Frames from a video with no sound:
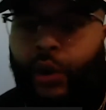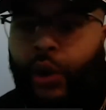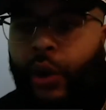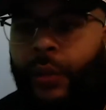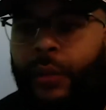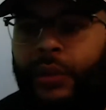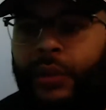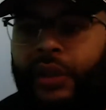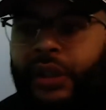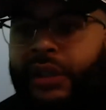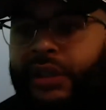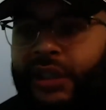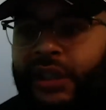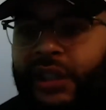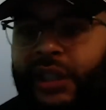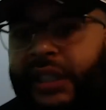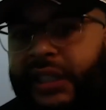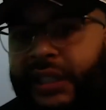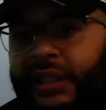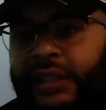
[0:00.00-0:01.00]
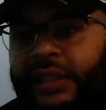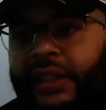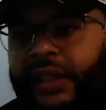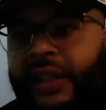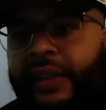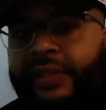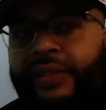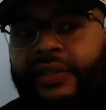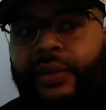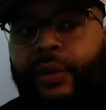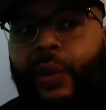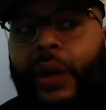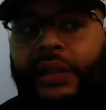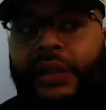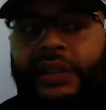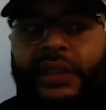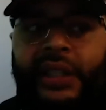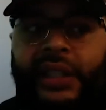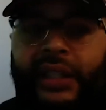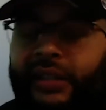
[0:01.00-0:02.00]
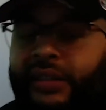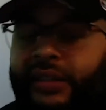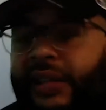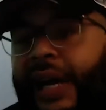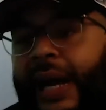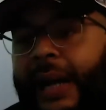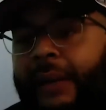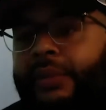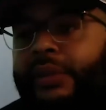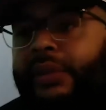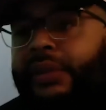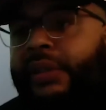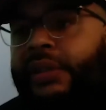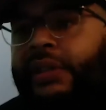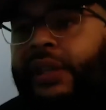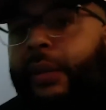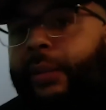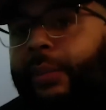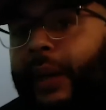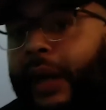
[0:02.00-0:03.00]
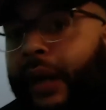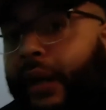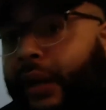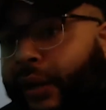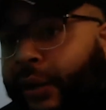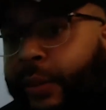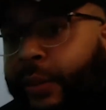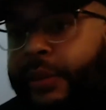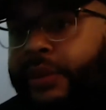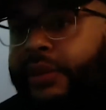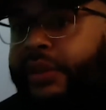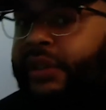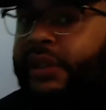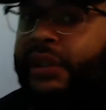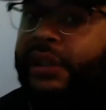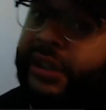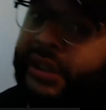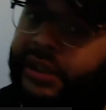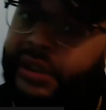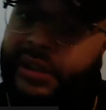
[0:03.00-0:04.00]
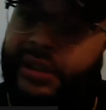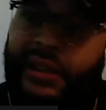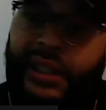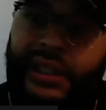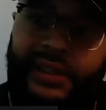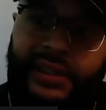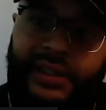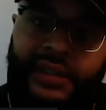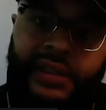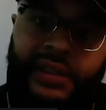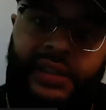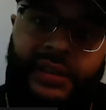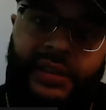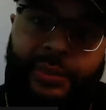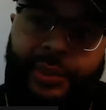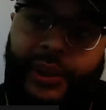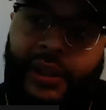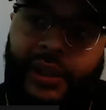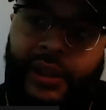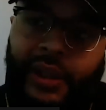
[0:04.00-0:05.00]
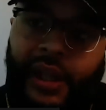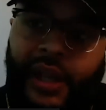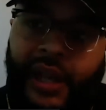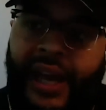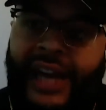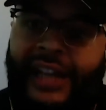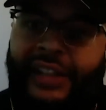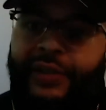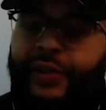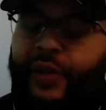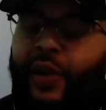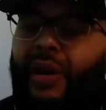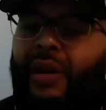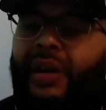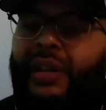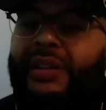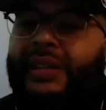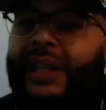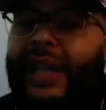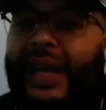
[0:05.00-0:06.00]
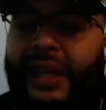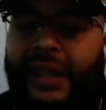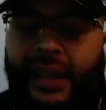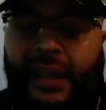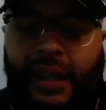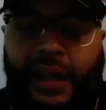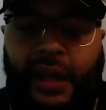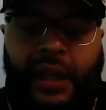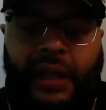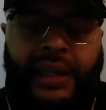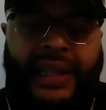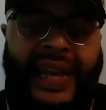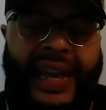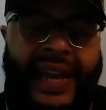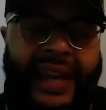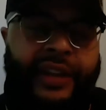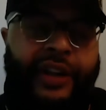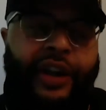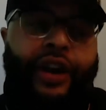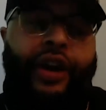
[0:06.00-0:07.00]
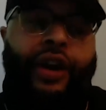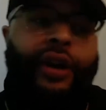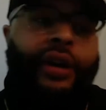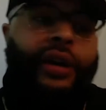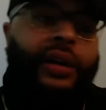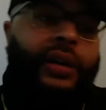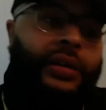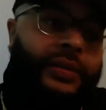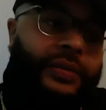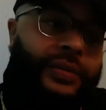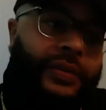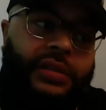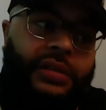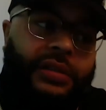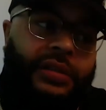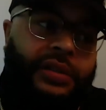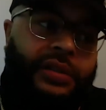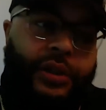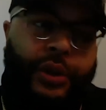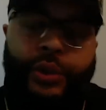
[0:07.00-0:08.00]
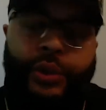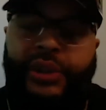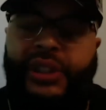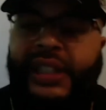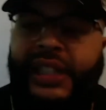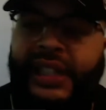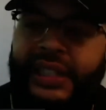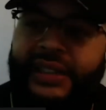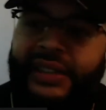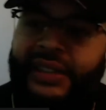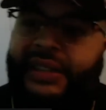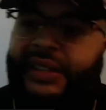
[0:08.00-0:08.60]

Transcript: home, cooks, clean, and if she wants to get a job to just help out a little bit, she could, and that's it. But as far as like letting her do things,